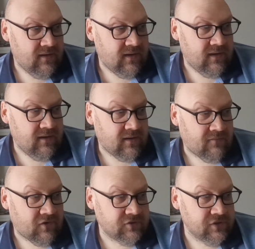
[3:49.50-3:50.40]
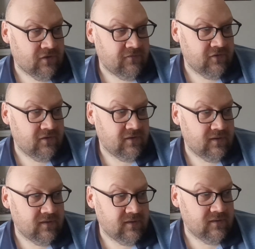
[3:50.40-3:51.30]
I've also
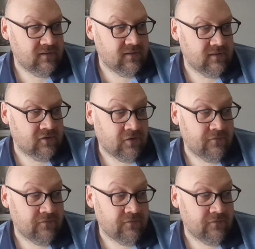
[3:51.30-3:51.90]
gone